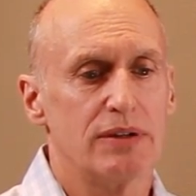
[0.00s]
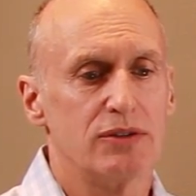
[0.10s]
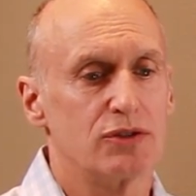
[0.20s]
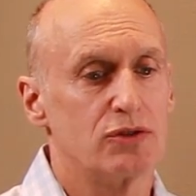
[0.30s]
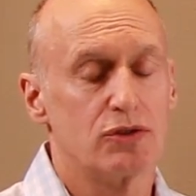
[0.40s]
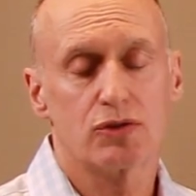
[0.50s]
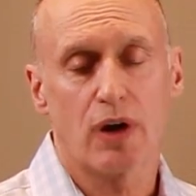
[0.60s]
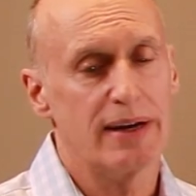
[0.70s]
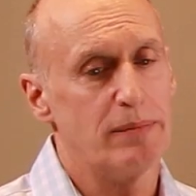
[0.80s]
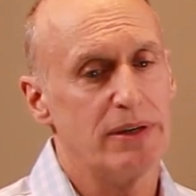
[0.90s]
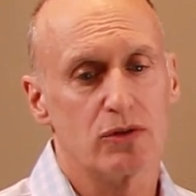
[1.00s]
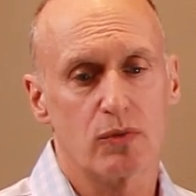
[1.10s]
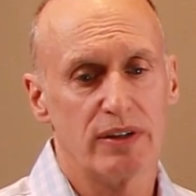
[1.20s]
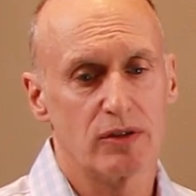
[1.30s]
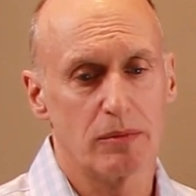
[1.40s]
just try to be as
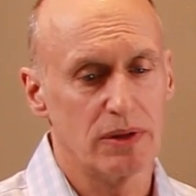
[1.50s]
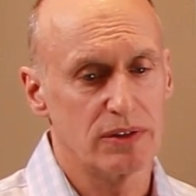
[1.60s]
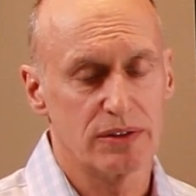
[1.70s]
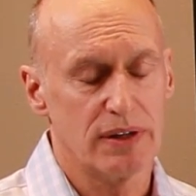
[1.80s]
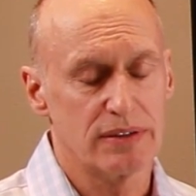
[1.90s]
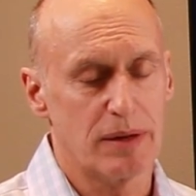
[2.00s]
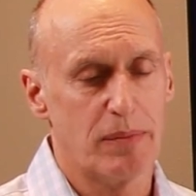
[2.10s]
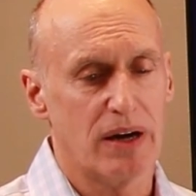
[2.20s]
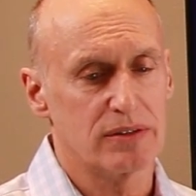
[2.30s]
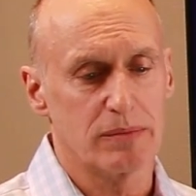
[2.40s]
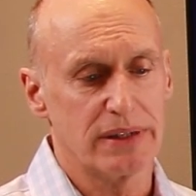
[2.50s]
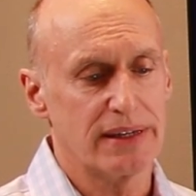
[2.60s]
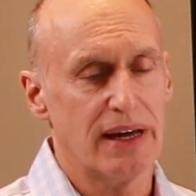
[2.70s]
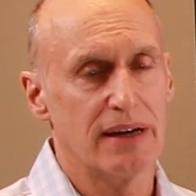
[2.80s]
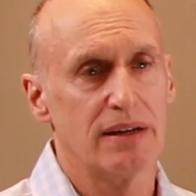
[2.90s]
reasonable as I possibly
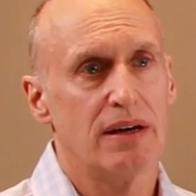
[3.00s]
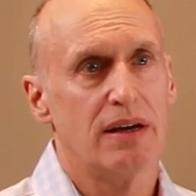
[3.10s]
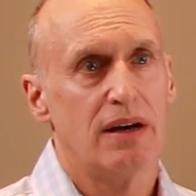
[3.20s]
can.